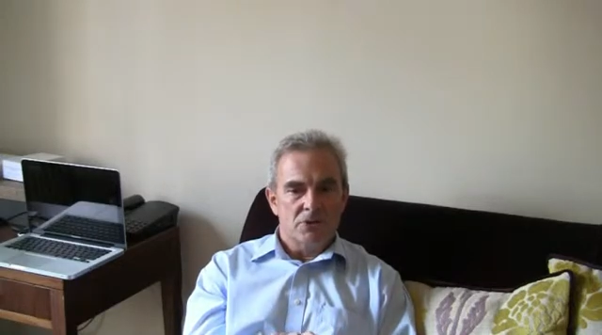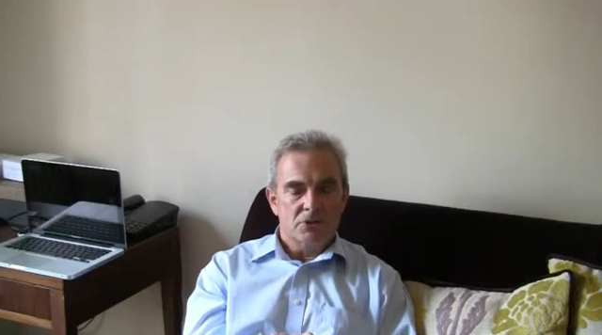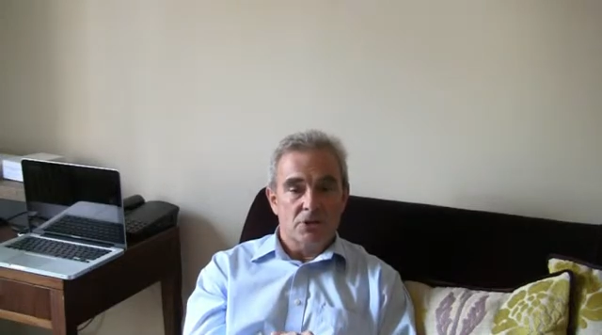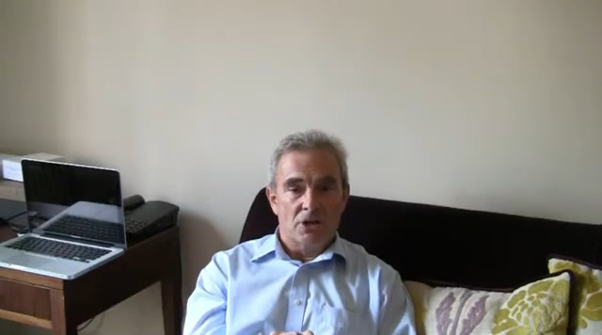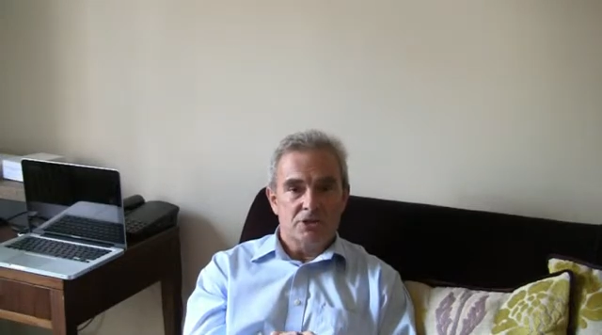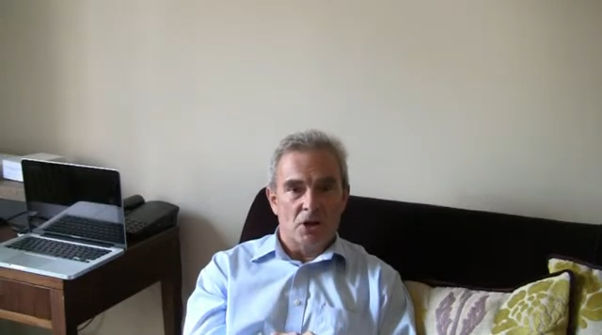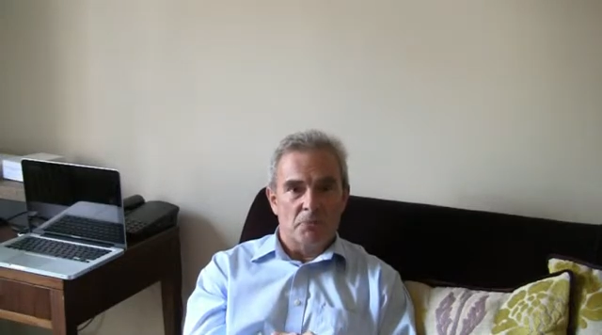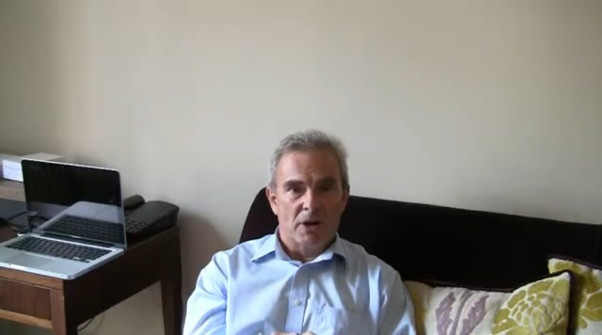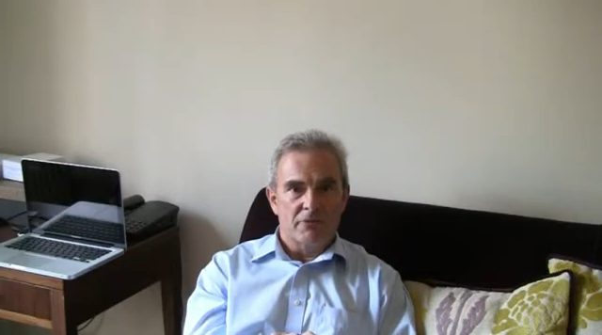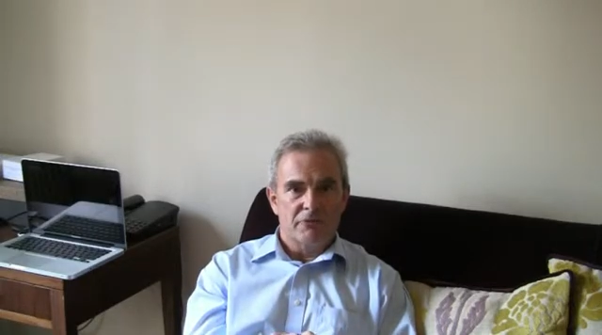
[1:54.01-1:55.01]
start
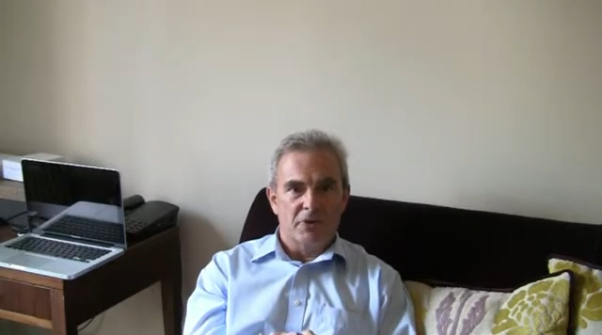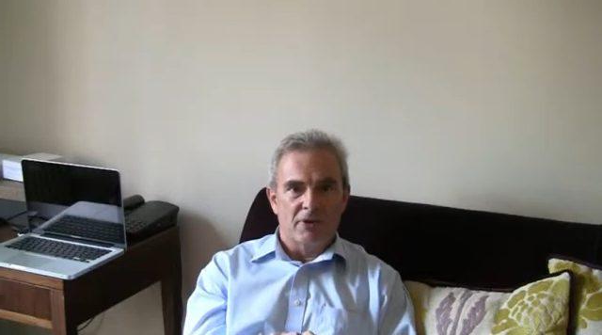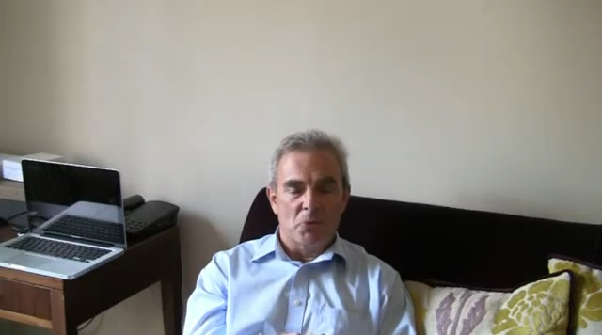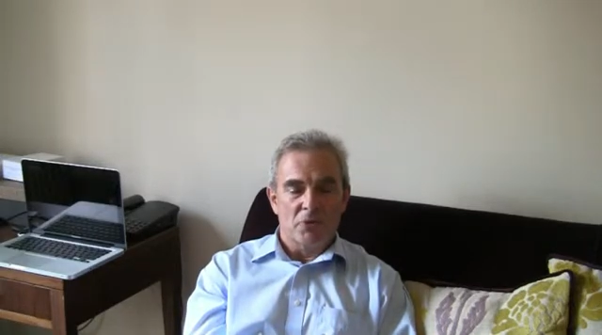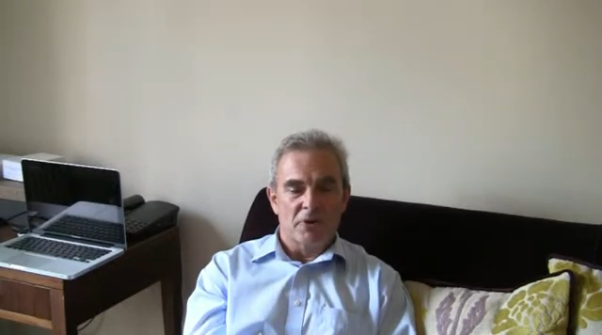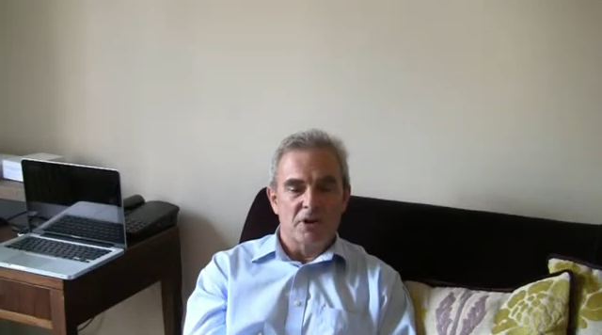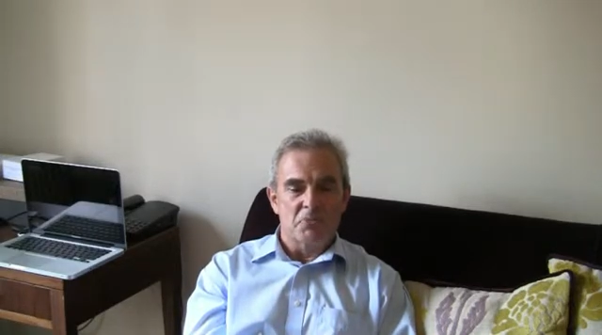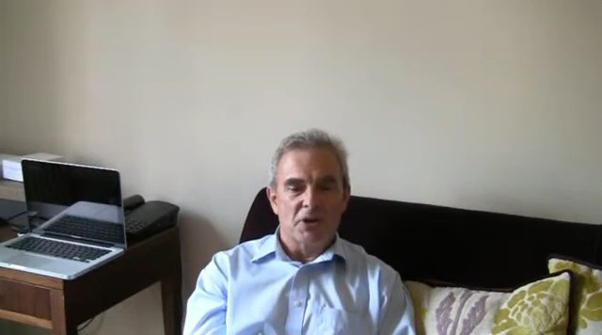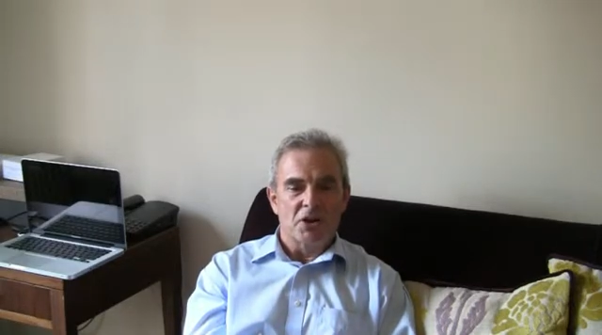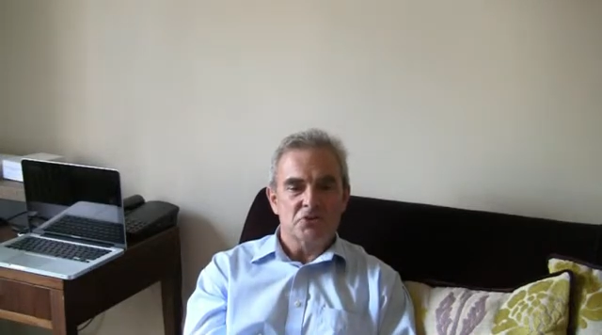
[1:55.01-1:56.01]
out by figuring out whether
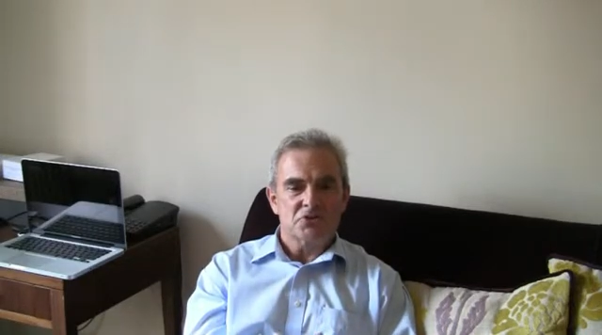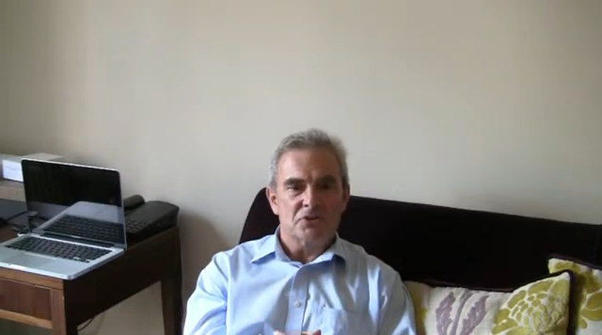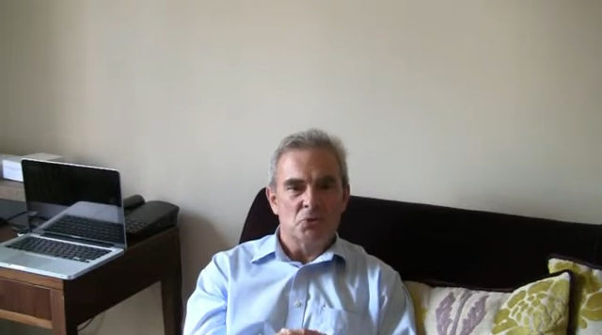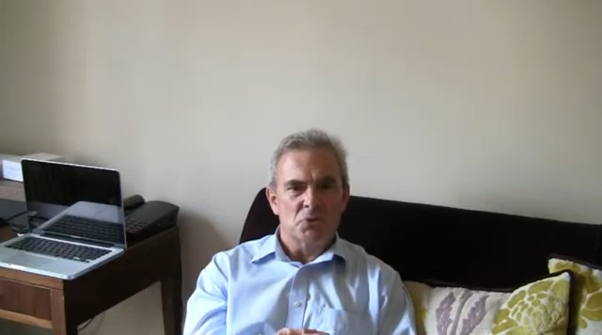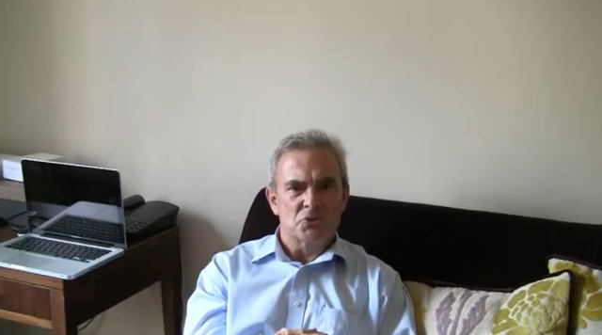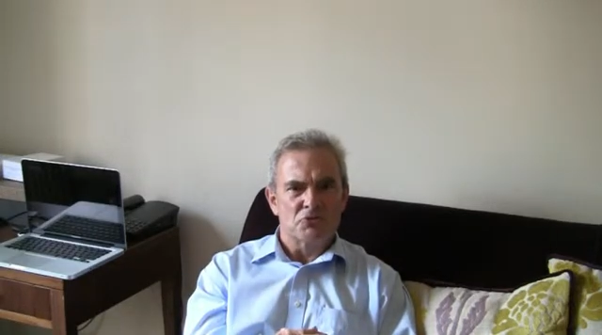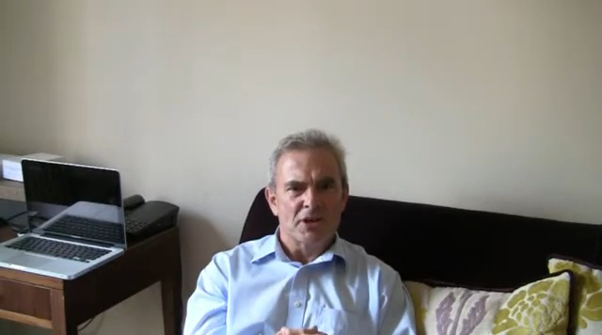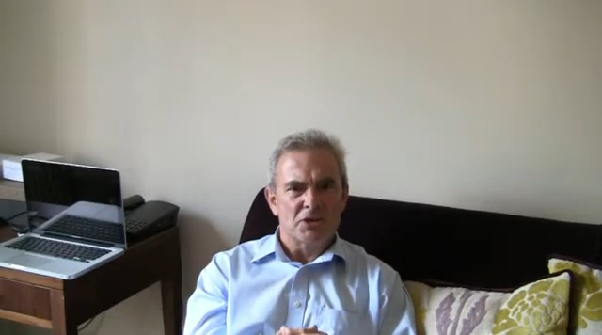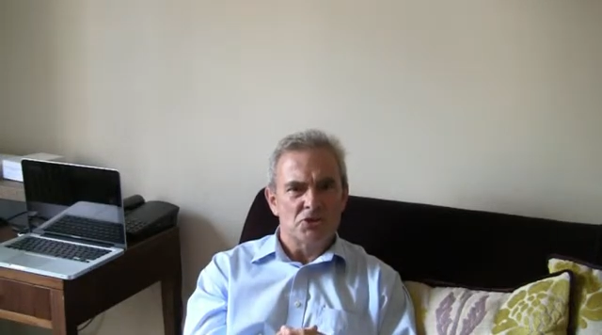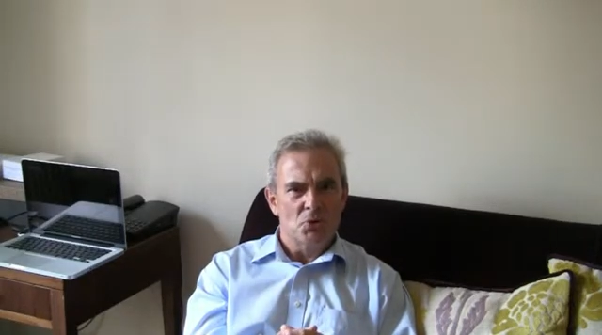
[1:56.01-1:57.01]
anybody else was
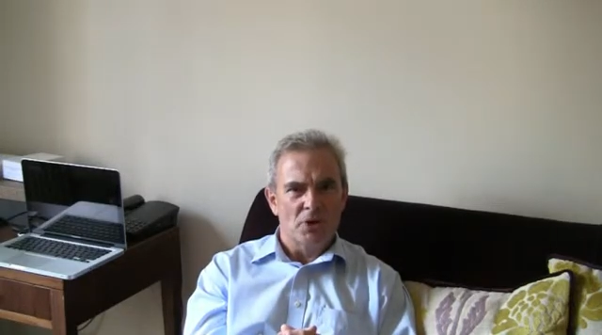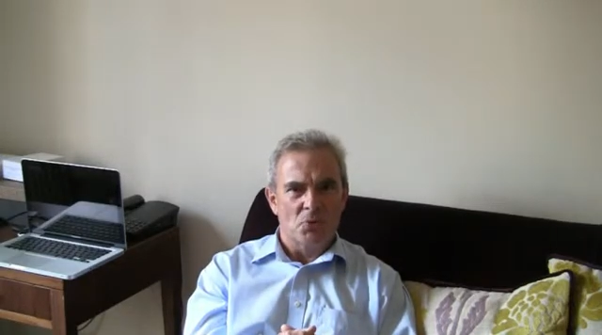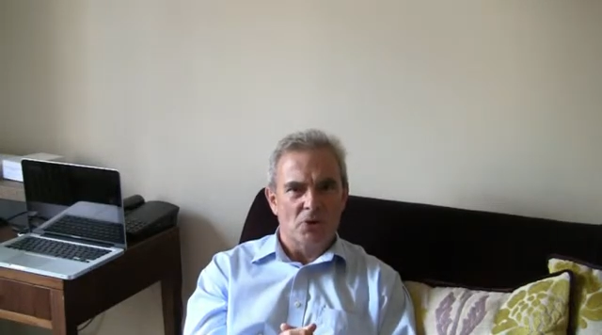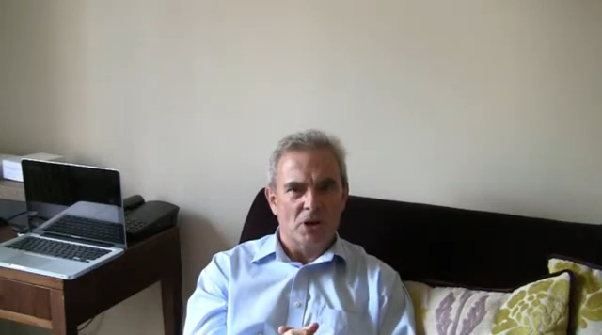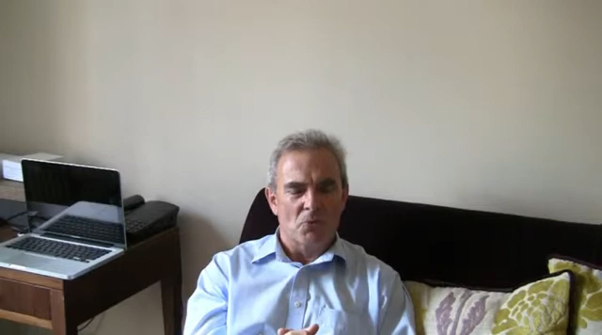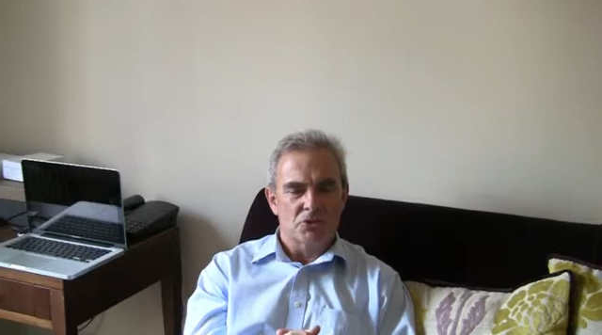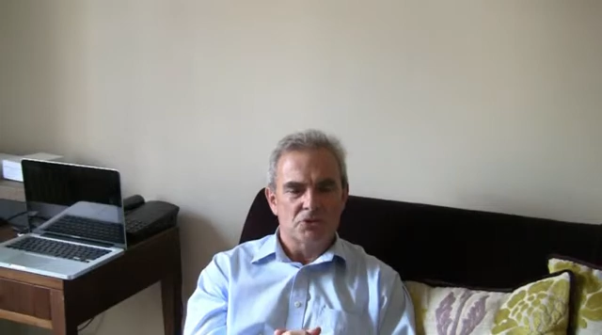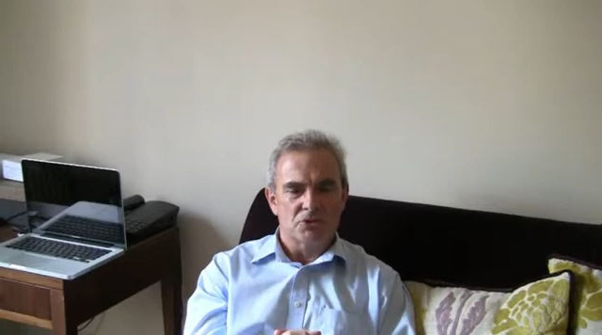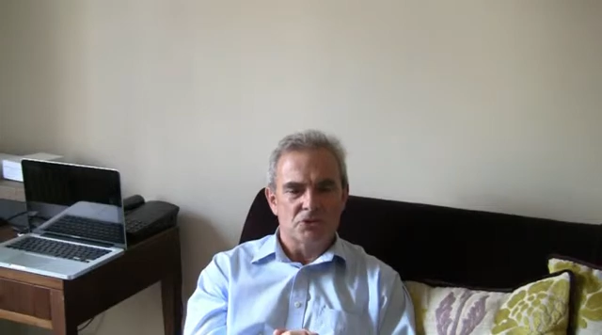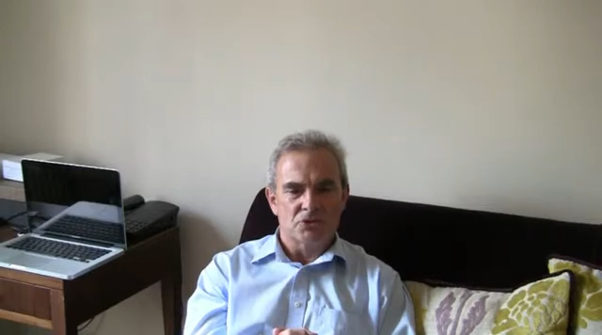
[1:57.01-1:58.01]
already doing what I
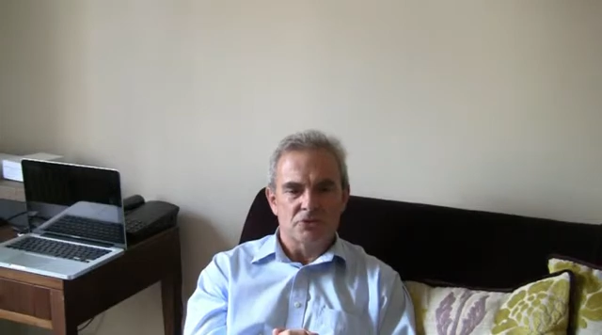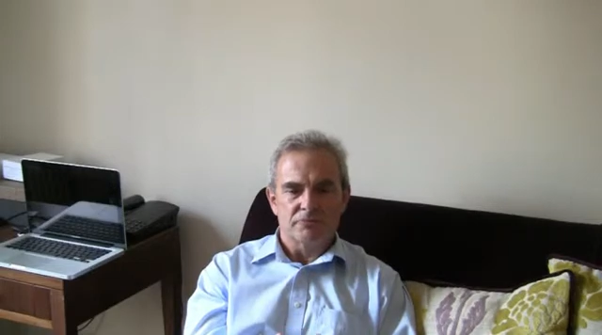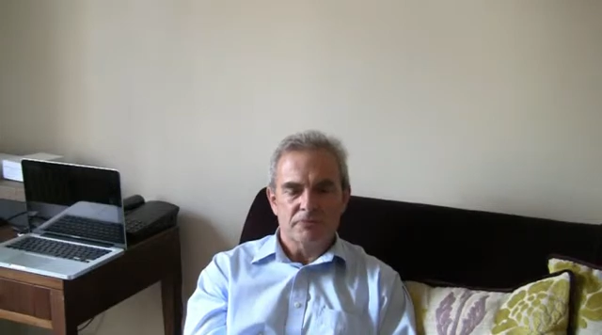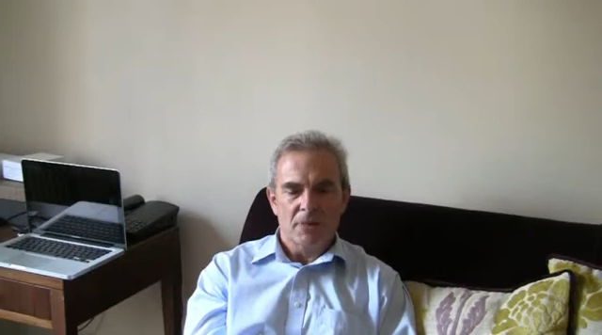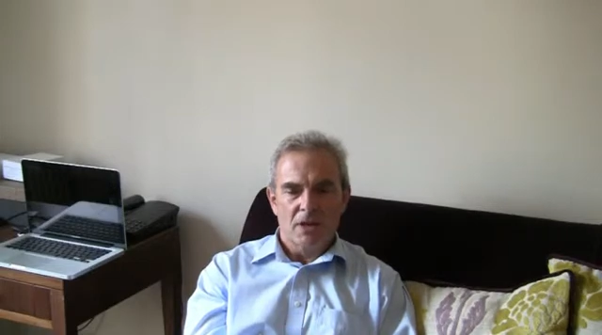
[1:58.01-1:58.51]
wanted to do.